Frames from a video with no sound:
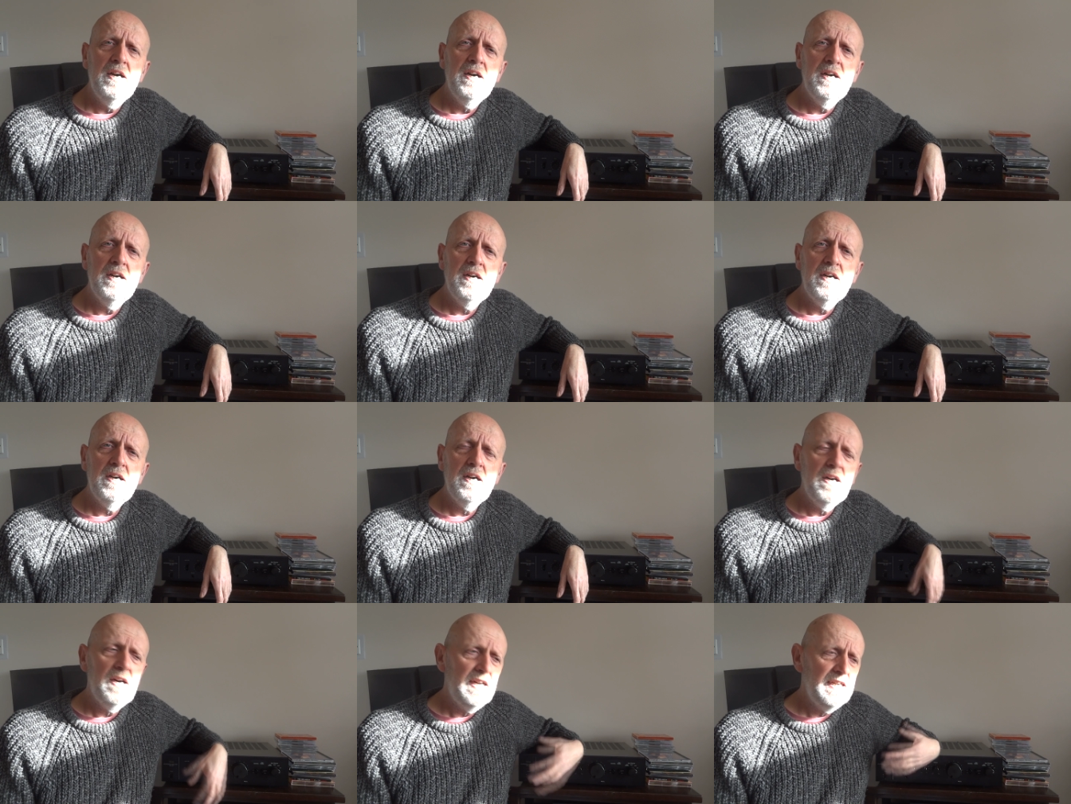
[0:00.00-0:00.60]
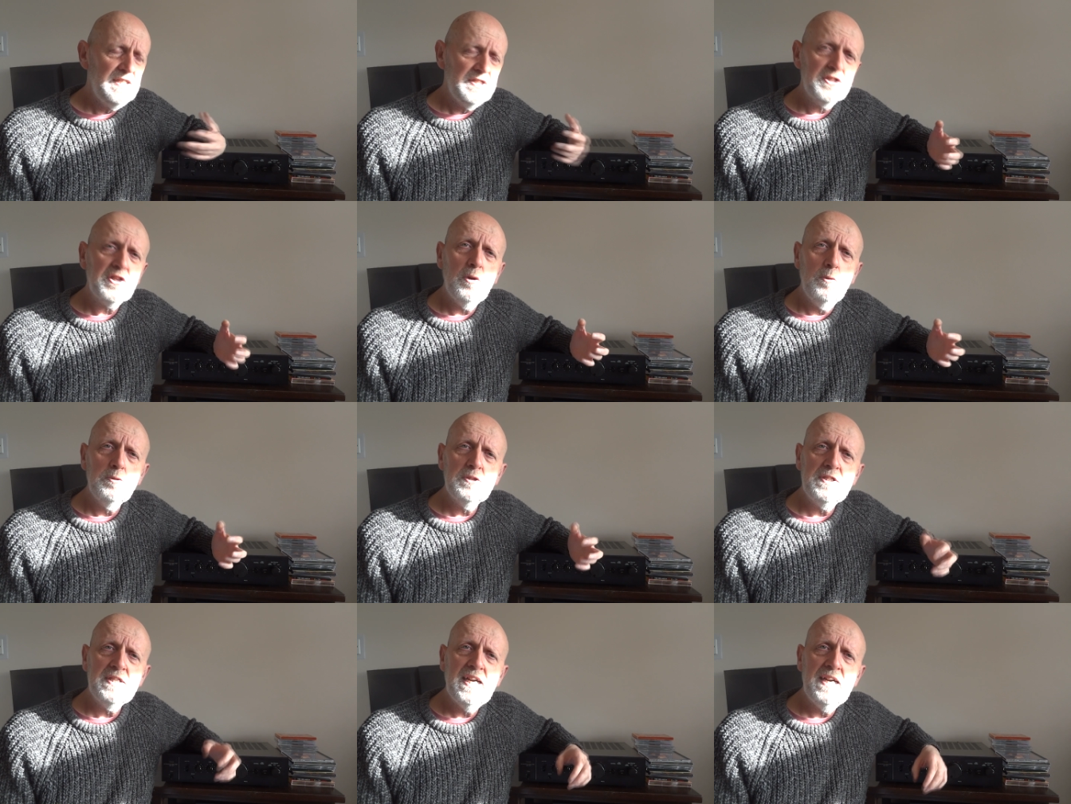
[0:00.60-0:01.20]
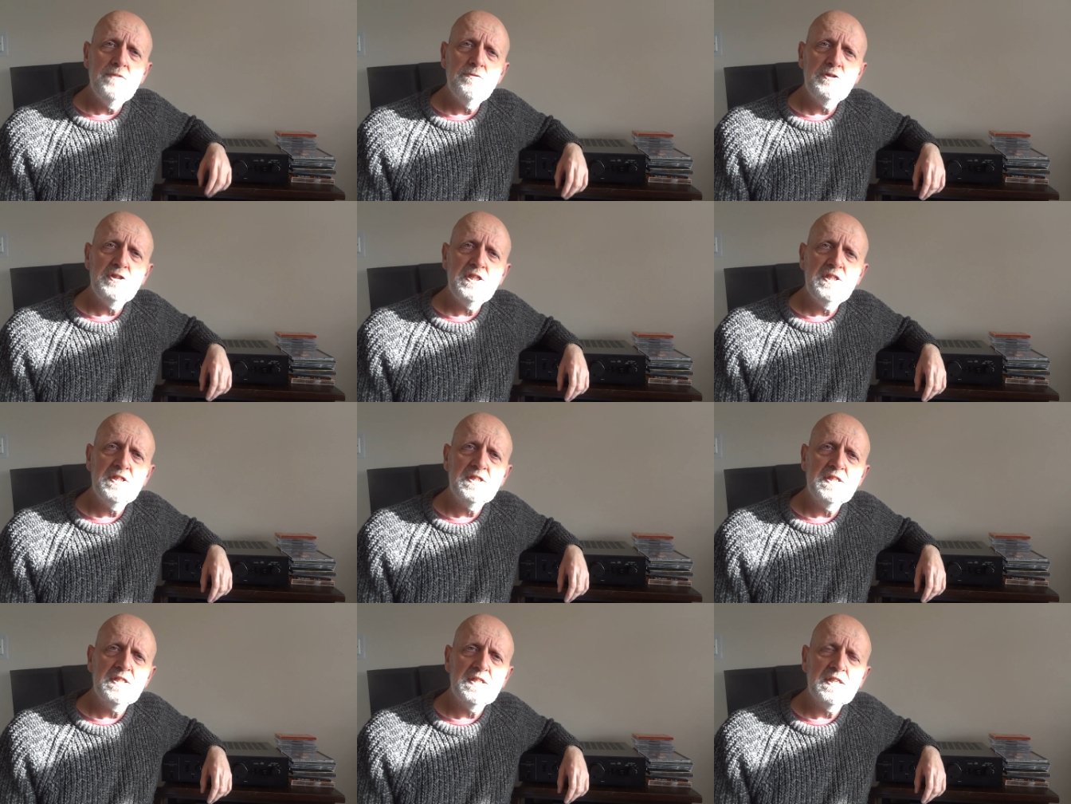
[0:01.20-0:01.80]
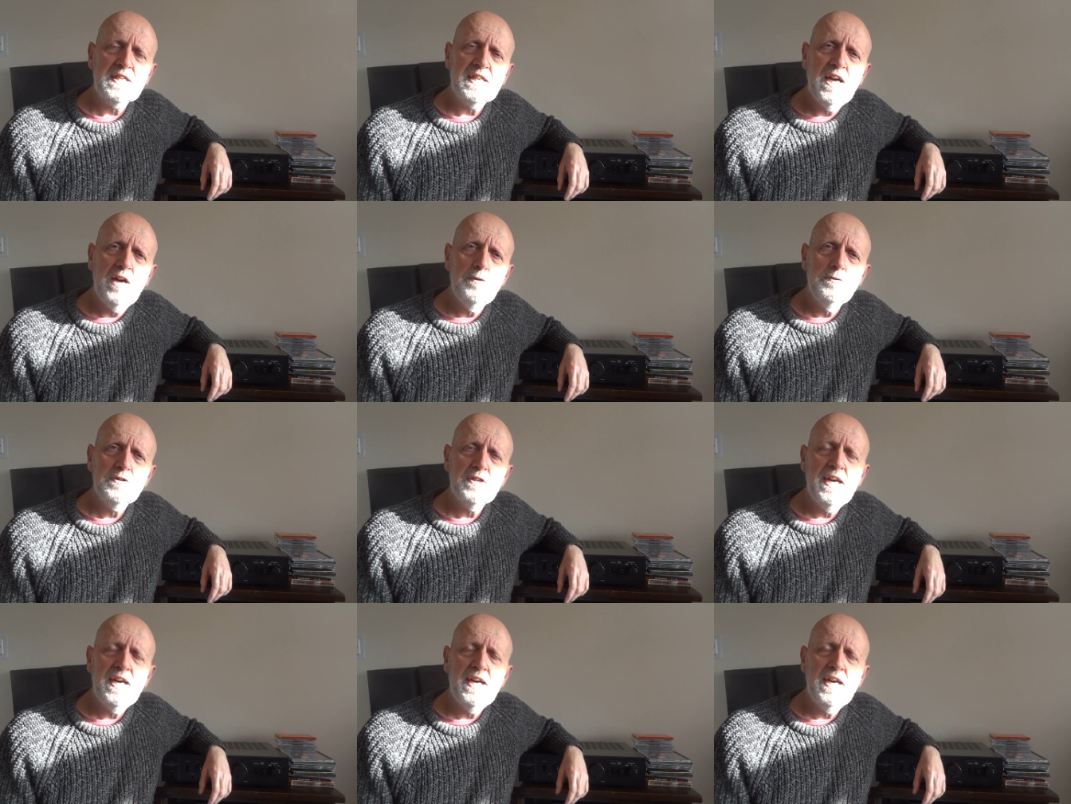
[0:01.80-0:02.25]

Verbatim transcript: Uh, and it's causing that resistor to go.